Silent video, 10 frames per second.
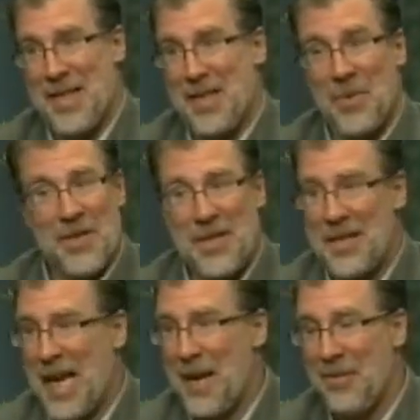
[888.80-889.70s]
This
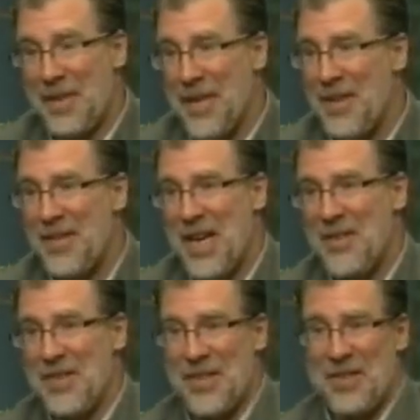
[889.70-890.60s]
wasn't cable TV
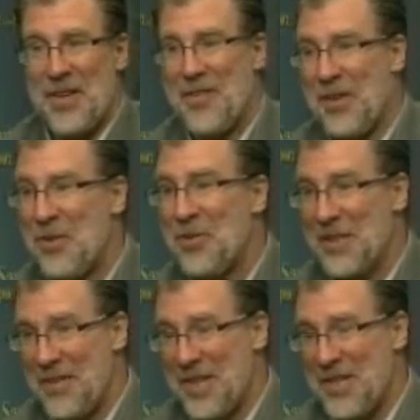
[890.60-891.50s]
stations. It's just the local
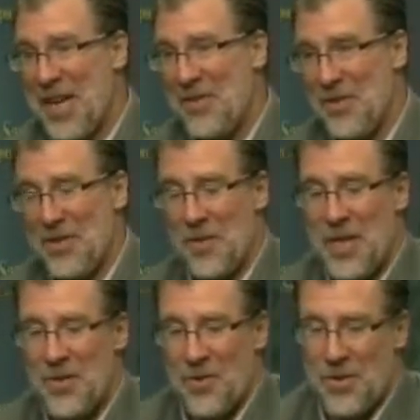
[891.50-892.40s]
TV stations. So
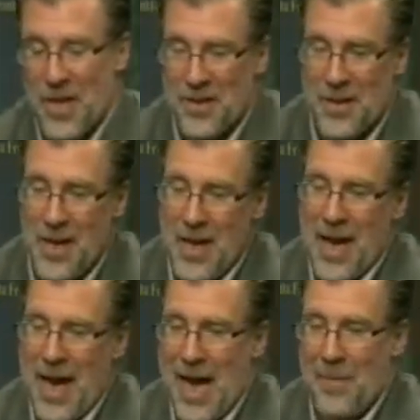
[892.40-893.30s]
these are just
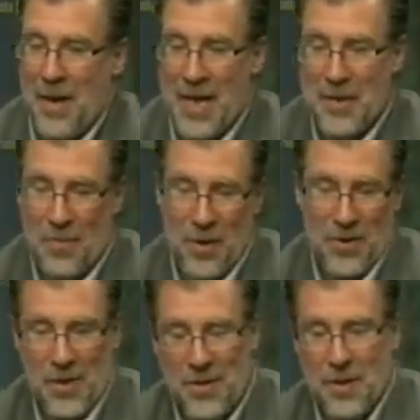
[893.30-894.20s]
ad buys
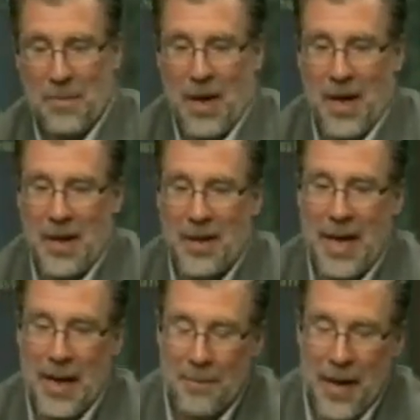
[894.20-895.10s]
purchased by
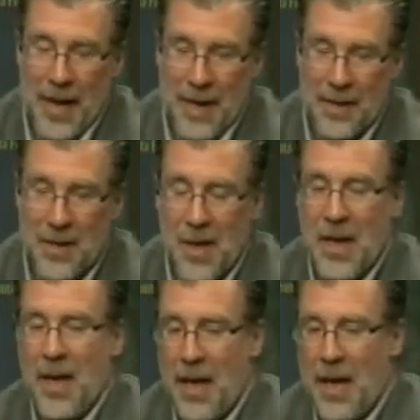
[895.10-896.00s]
campaigns
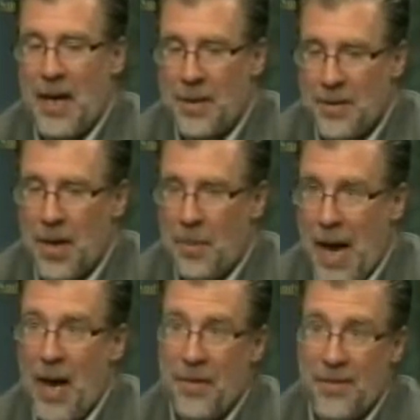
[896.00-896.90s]
and some
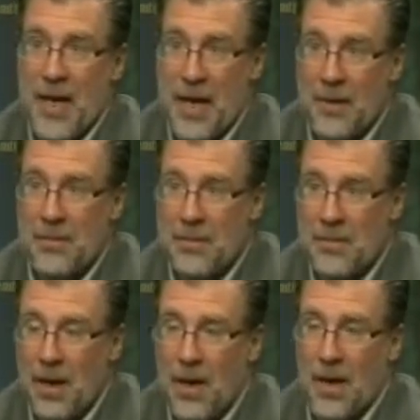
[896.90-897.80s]
out-of-state
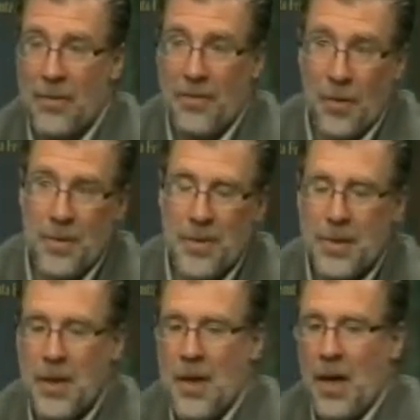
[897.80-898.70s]
folks
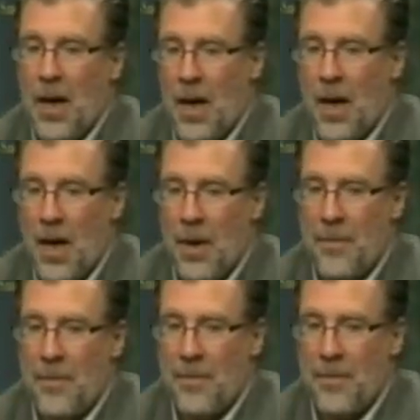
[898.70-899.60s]
for
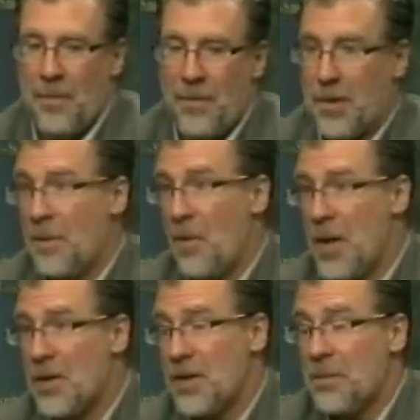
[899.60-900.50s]
some of the races.